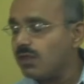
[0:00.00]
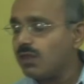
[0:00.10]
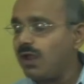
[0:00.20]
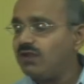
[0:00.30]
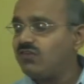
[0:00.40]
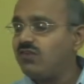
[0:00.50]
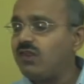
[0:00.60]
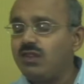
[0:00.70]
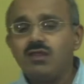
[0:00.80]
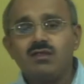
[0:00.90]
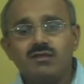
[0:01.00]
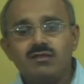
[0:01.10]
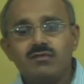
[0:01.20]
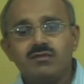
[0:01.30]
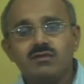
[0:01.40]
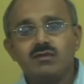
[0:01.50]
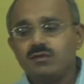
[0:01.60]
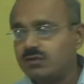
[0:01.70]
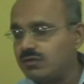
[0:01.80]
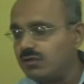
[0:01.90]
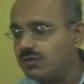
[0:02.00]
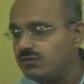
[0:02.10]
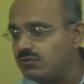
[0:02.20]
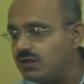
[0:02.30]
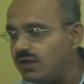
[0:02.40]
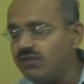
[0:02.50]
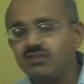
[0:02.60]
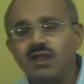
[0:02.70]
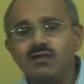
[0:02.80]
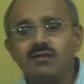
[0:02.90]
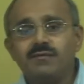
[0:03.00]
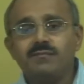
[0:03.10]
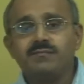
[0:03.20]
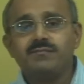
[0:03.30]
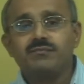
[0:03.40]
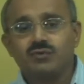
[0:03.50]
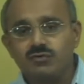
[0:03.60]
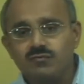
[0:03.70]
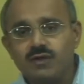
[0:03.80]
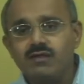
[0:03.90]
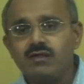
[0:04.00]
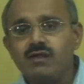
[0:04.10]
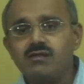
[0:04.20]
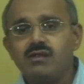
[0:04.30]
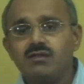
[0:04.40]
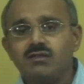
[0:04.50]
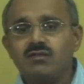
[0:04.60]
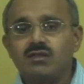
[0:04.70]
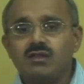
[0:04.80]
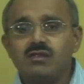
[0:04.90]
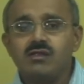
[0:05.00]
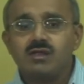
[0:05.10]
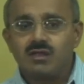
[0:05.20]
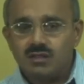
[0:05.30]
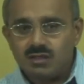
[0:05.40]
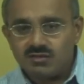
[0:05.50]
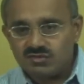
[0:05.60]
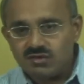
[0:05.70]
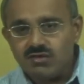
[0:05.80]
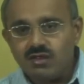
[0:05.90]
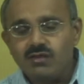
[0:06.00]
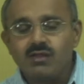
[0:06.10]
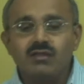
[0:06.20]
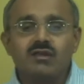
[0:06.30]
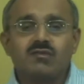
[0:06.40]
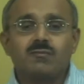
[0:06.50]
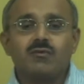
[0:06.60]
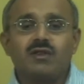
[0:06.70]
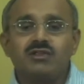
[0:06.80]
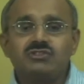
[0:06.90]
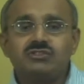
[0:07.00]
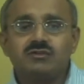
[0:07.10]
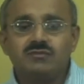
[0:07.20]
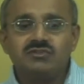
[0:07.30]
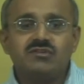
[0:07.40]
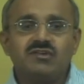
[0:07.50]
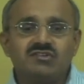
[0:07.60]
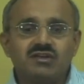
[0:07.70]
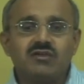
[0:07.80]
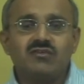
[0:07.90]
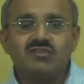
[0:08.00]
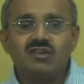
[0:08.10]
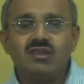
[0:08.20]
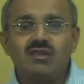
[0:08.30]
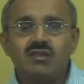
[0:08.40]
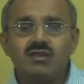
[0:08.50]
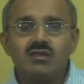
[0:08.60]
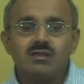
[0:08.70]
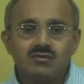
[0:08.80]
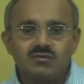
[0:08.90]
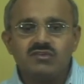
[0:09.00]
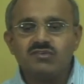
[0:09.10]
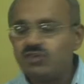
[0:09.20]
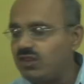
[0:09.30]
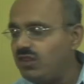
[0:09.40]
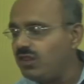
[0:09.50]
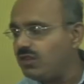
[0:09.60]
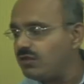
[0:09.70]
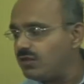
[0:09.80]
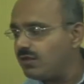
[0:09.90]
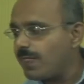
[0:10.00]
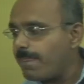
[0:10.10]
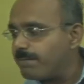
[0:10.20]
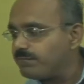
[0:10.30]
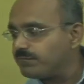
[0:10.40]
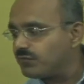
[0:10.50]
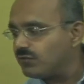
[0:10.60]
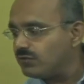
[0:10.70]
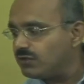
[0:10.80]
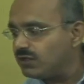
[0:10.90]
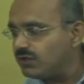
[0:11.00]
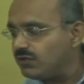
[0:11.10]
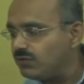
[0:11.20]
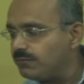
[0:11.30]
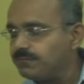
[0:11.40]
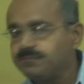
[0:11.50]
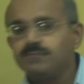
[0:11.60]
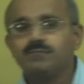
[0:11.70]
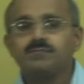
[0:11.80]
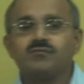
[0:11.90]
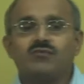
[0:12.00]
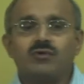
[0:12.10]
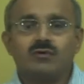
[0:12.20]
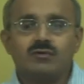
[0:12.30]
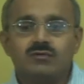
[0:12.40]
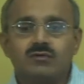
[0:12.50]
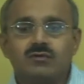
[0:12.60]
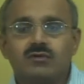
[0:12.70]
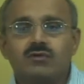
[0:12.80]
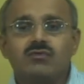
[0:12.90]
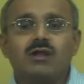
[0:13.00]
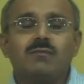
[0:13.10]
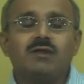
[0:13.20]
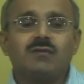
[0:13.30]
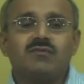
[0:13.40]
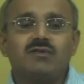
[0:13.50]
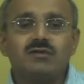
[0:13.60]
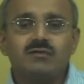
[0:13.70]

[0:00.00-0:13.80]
At C, you realize that or you find that there is still an unexplored edge which is incident on C, which is CE. So, that is followed. So, that becomes a